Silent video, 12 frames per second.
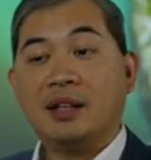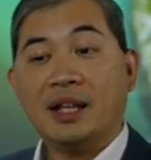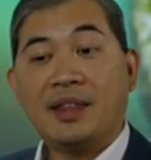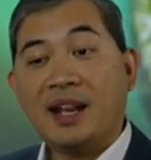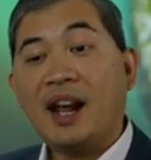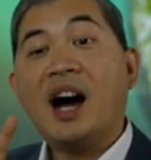that
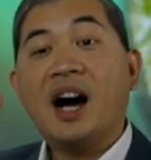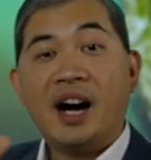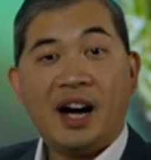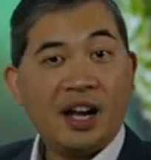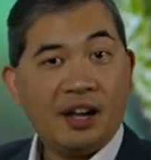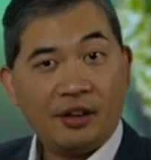that
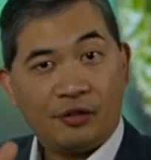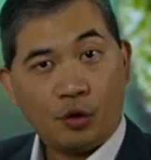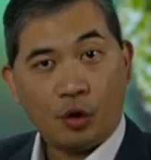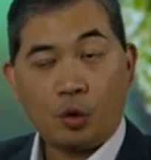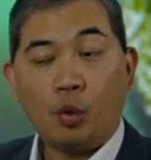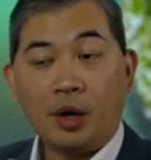eye
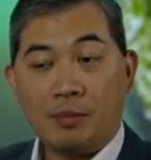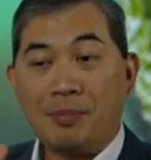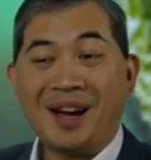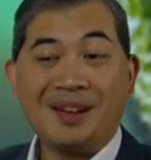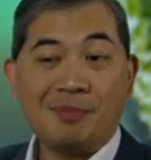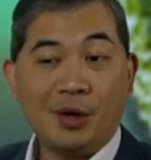for what
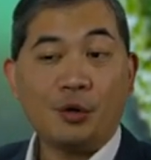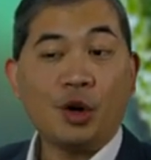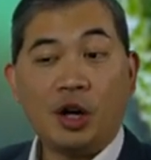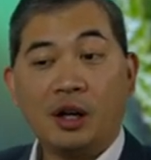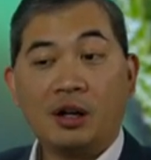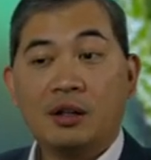might be
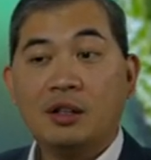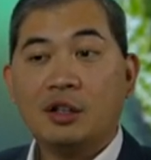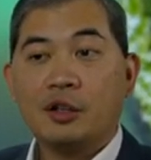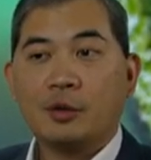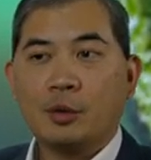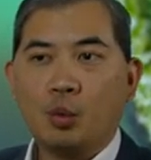wrong
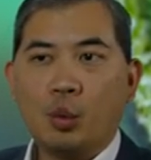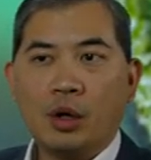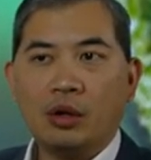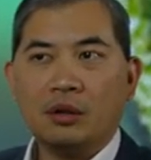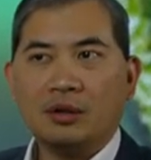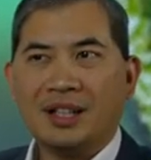
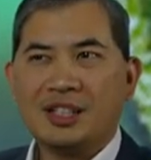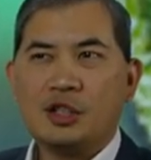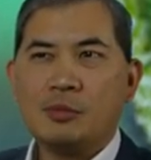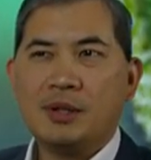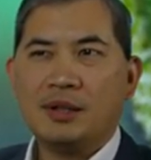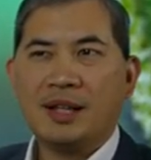will let
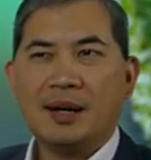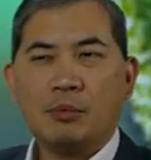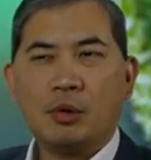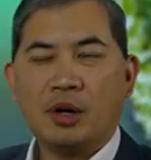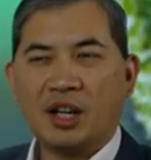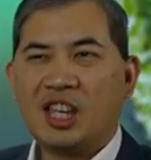you be a lot
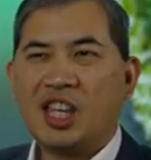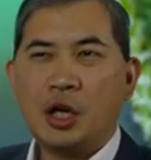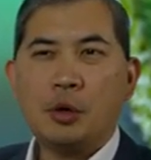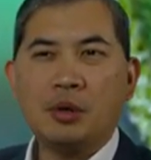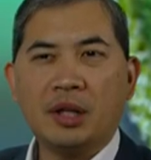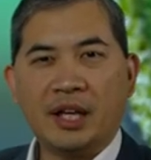more
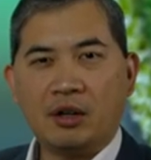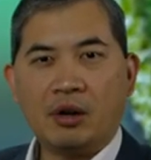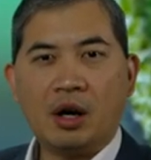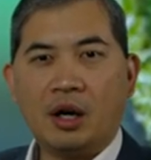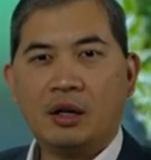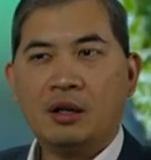acute later
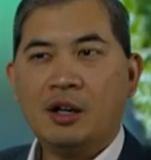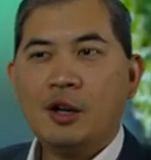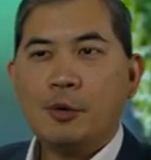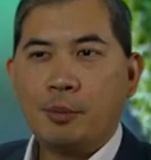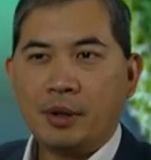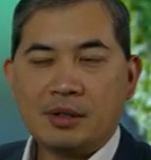on
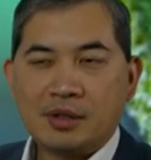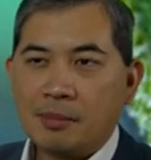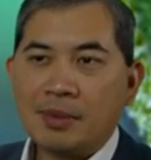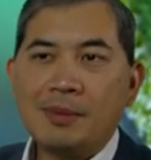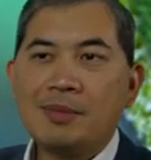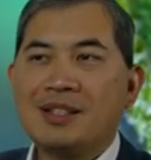but
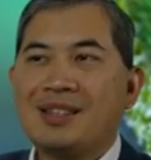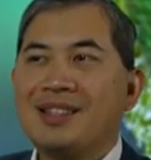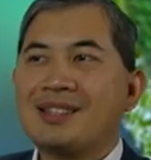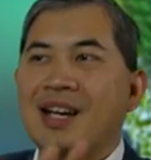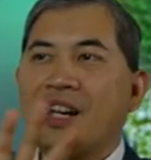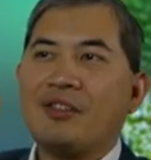sometimes
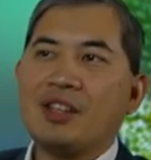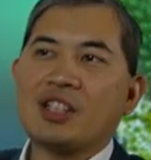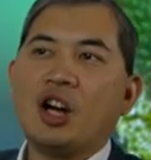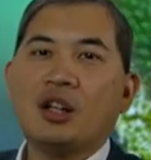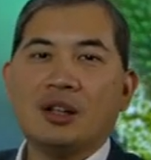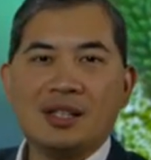these kind of these
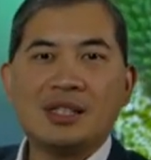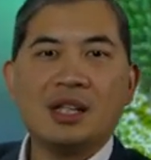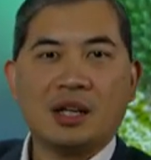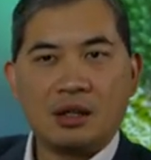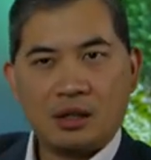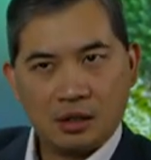
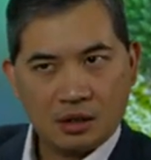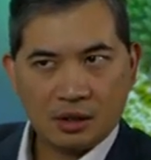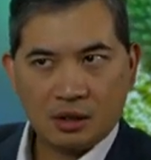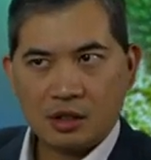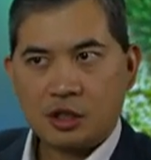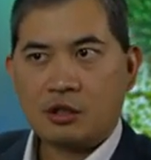holistic
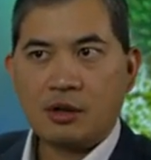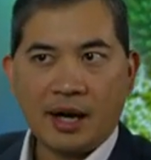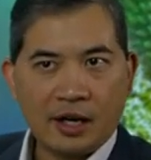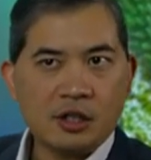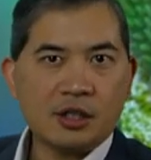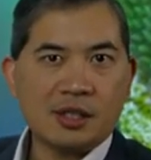
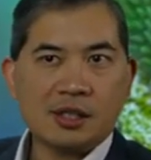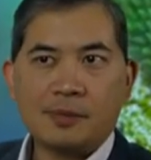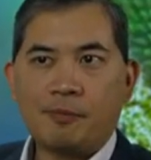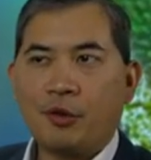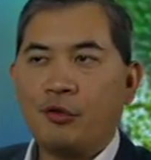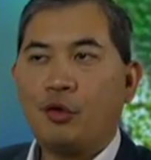strategies
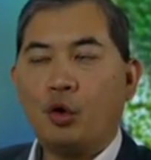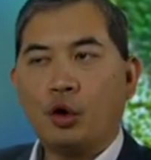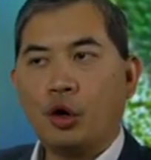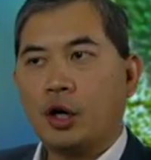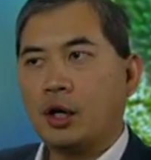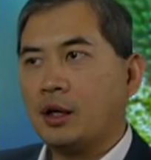
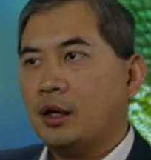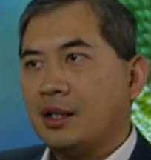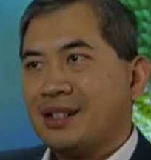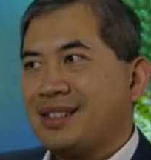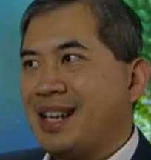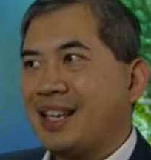for
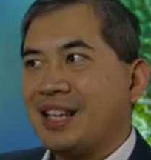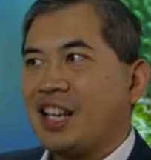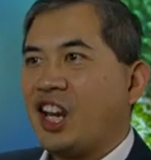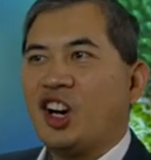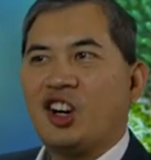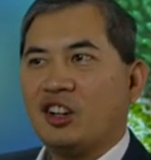taking
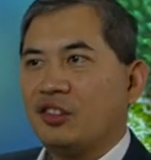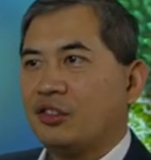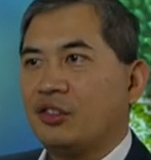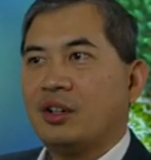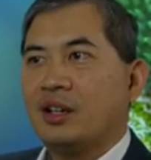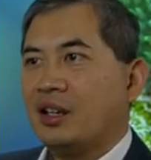care
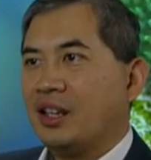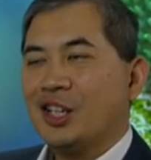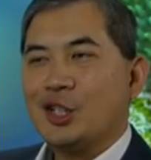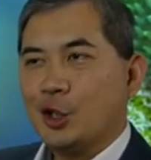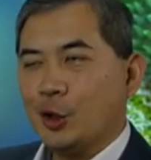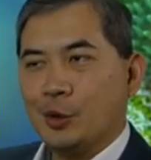of
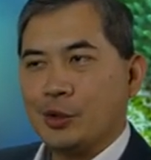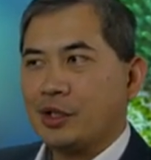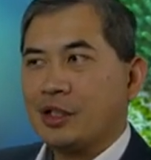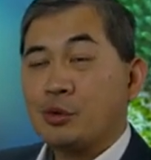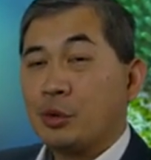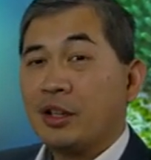issues
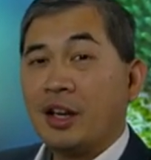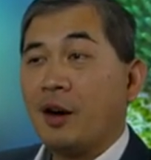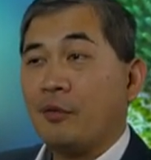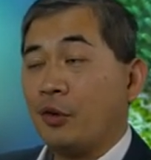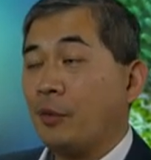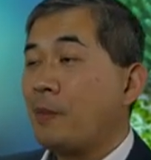is really
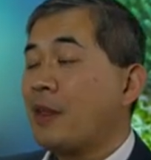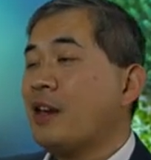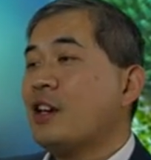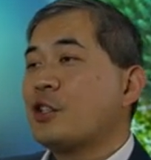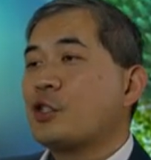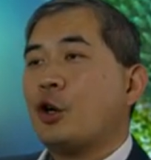helpful
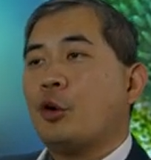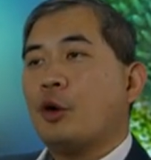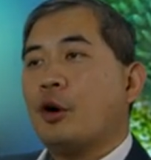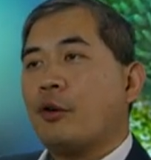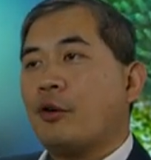so